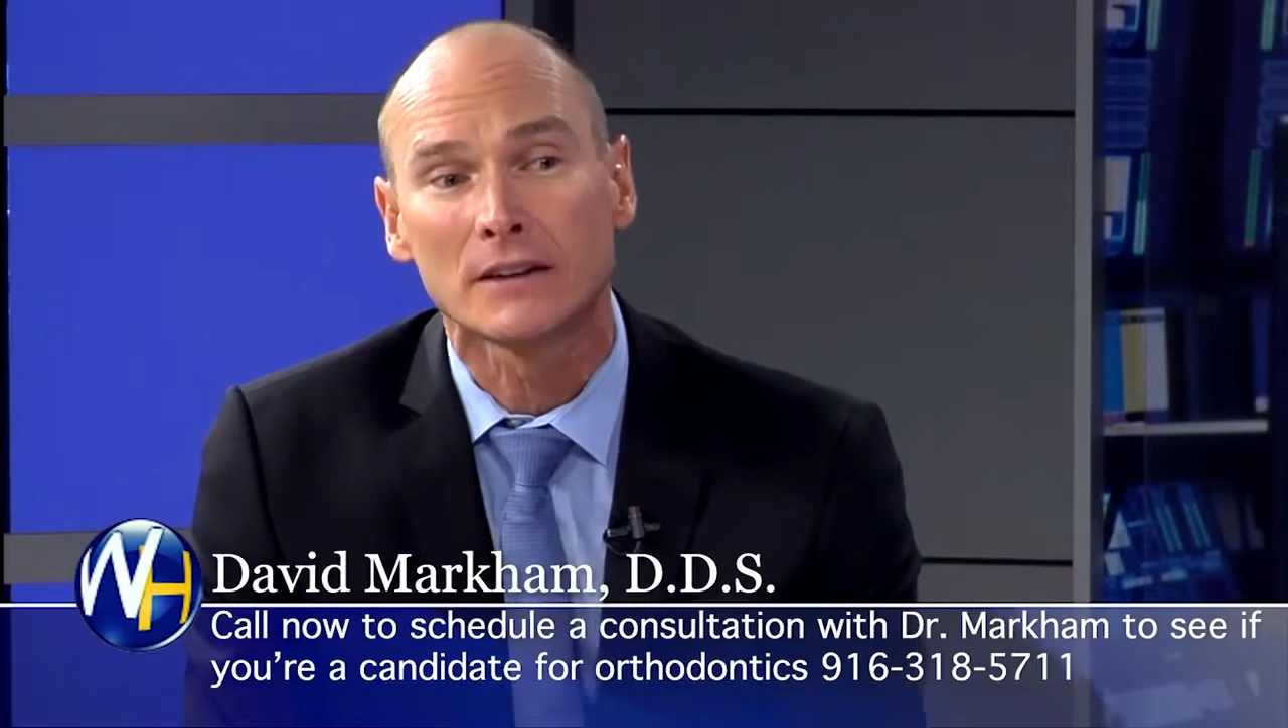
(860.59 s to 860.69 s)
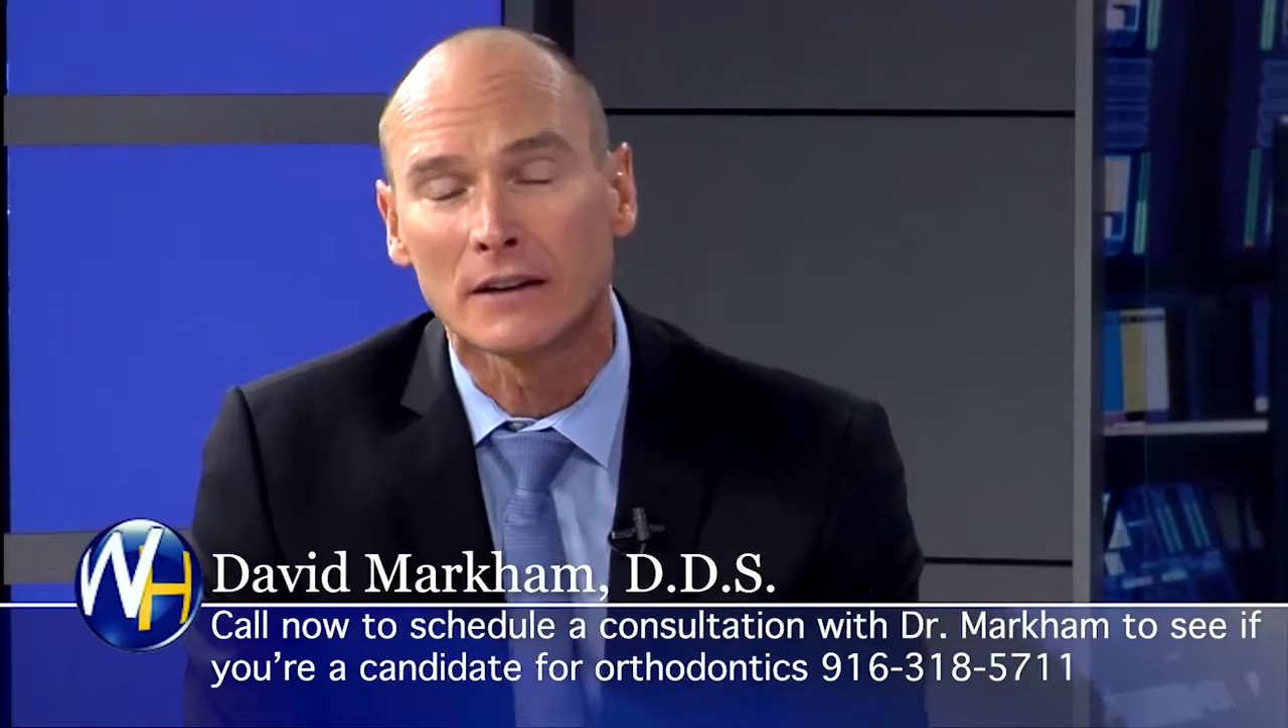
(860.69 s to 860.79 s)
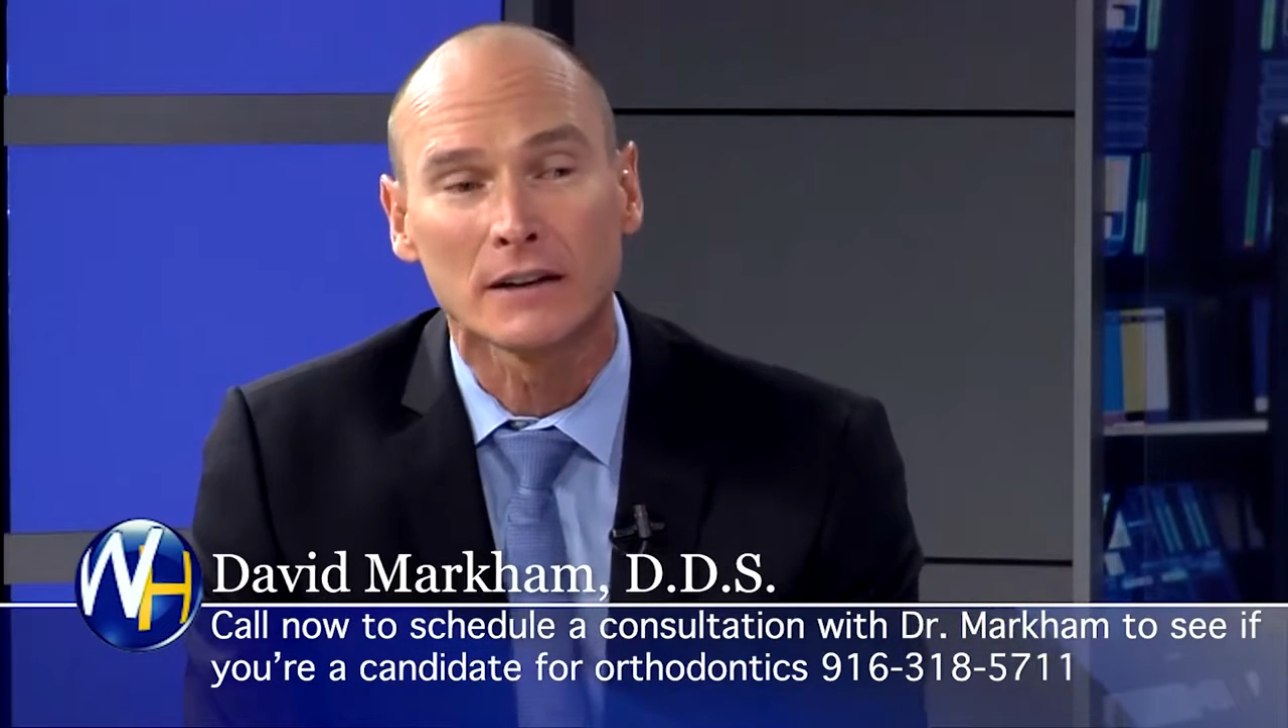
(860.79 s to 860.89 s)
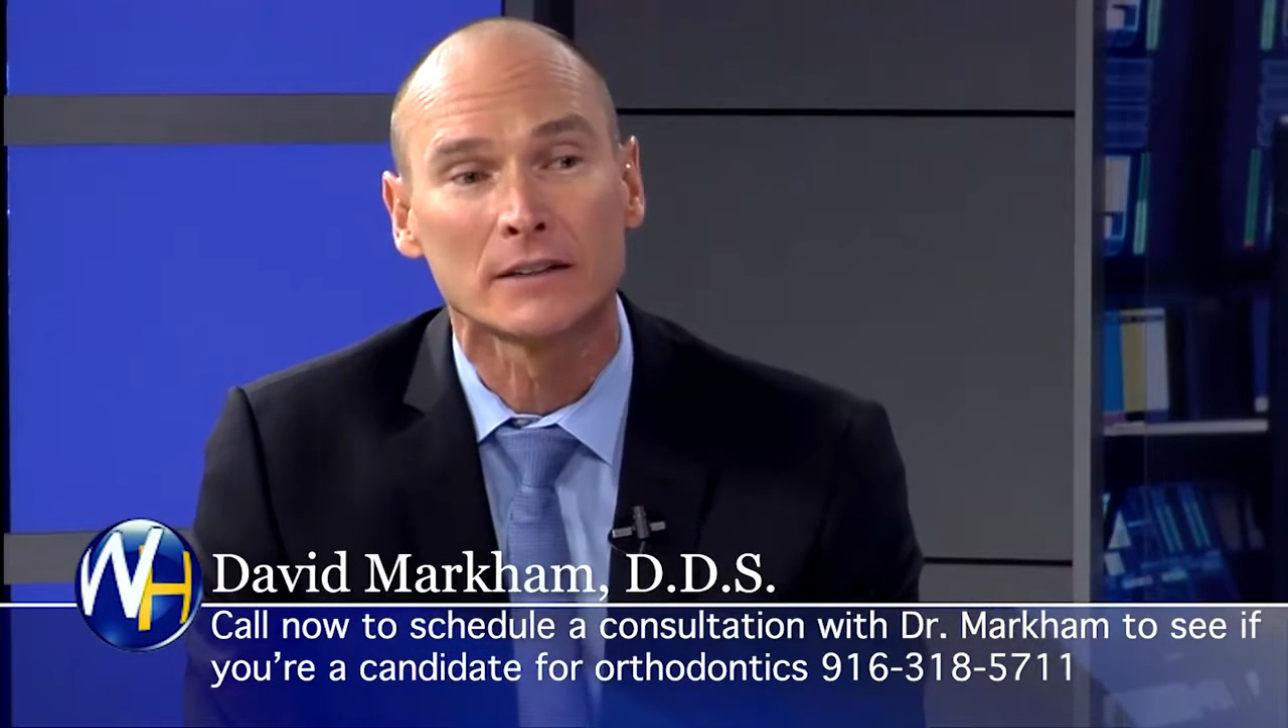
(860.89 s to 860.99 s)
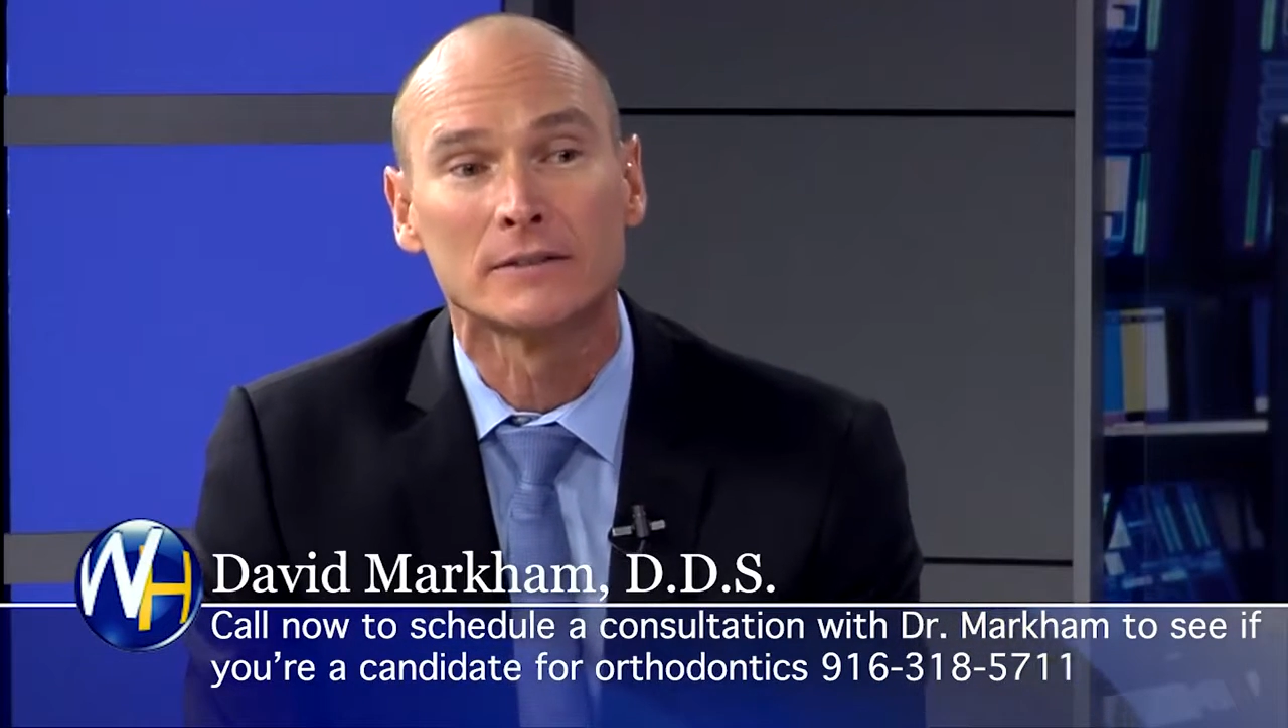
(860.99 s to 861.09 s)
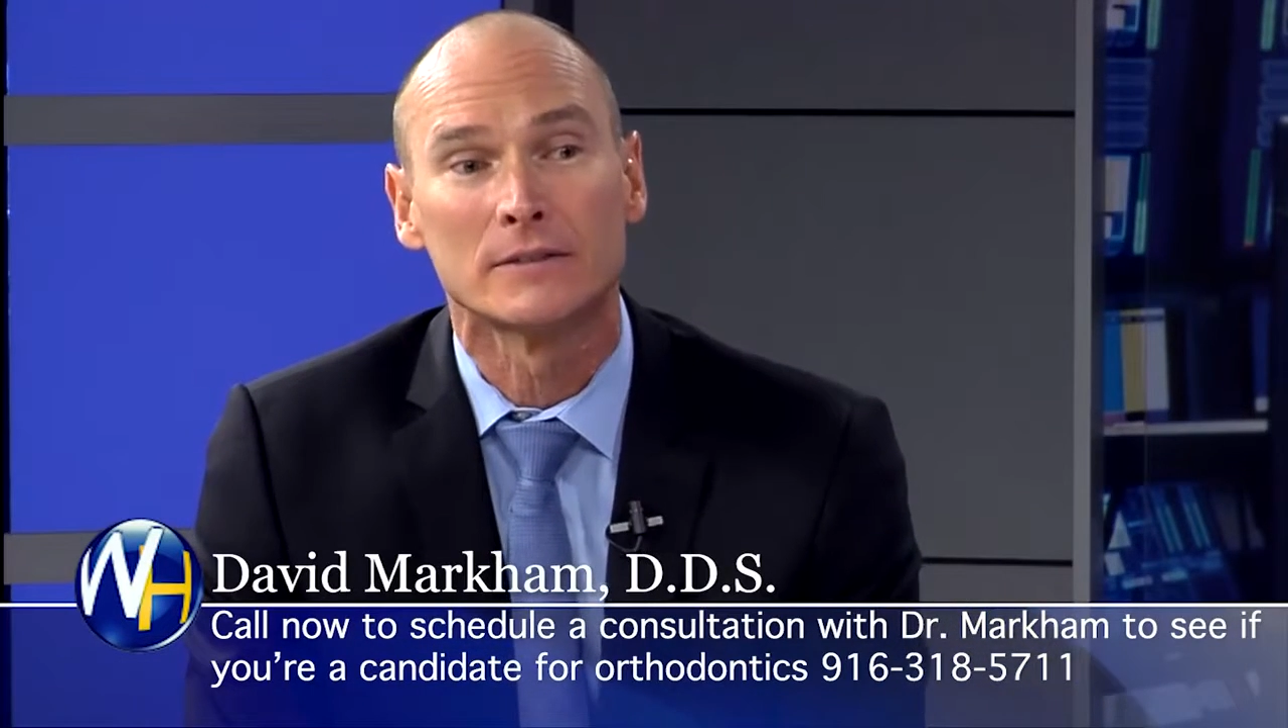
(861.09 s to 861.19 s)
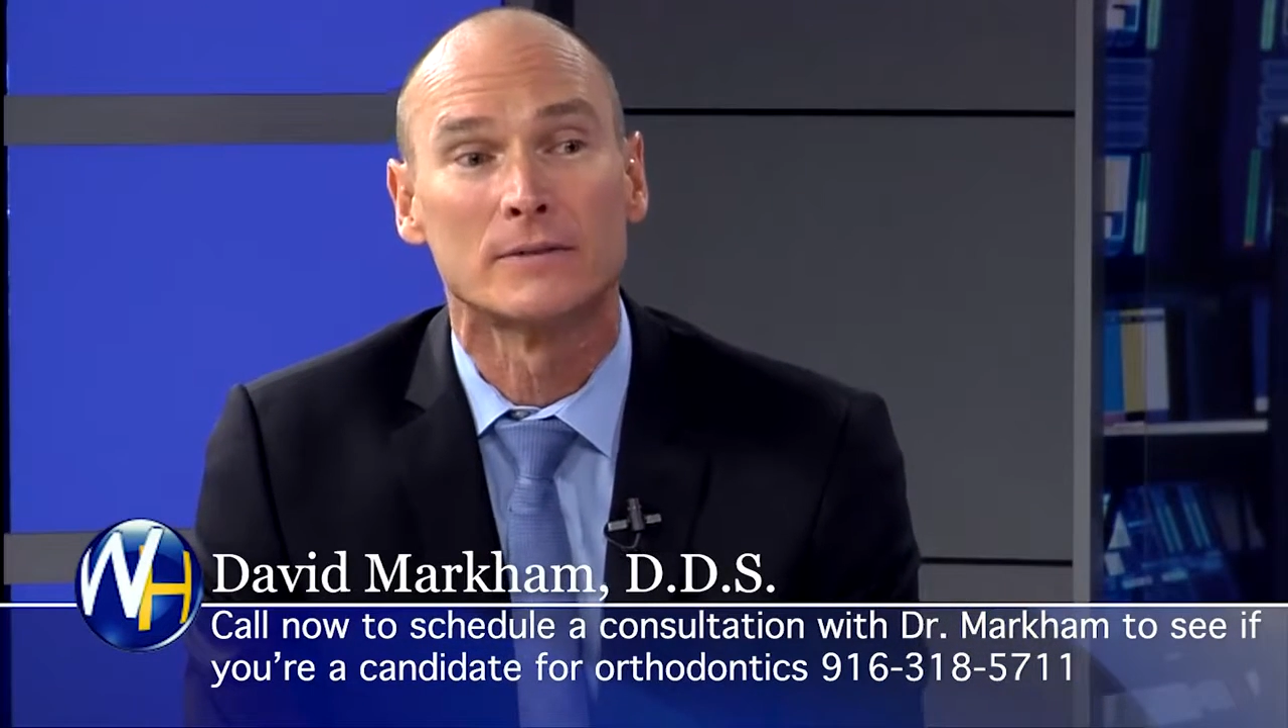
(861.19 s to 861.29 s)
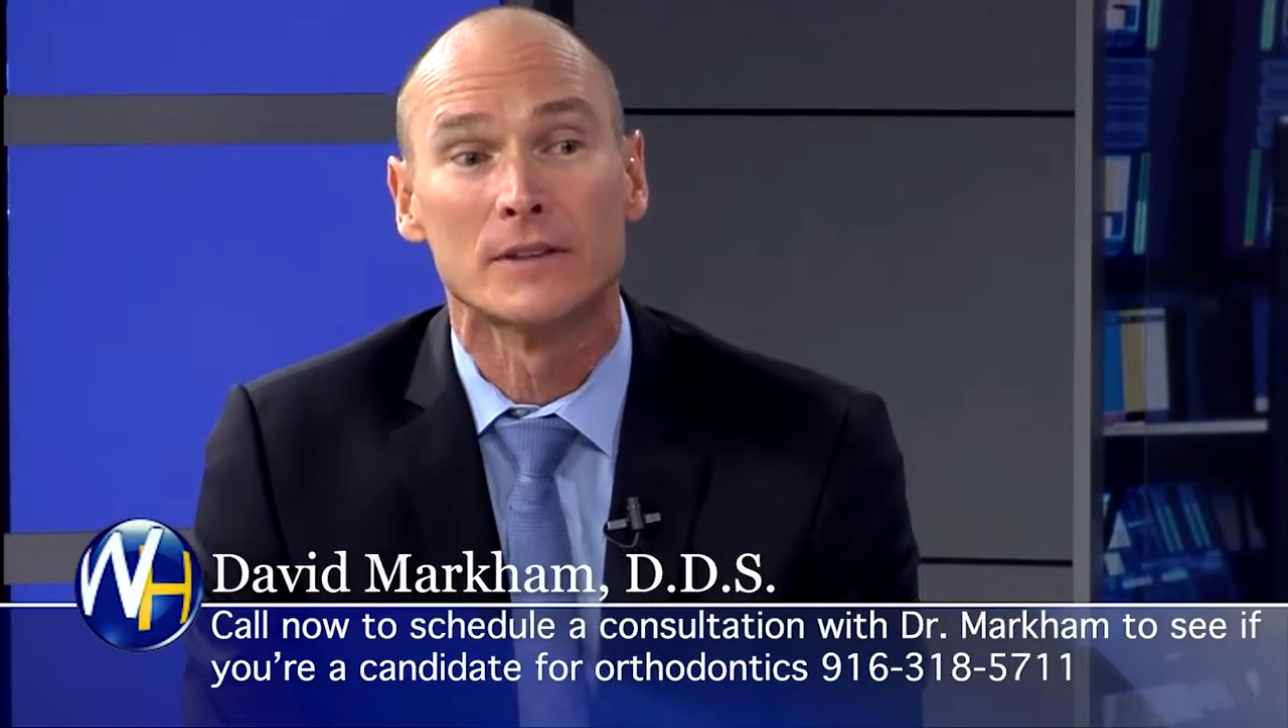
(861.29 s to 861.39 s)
on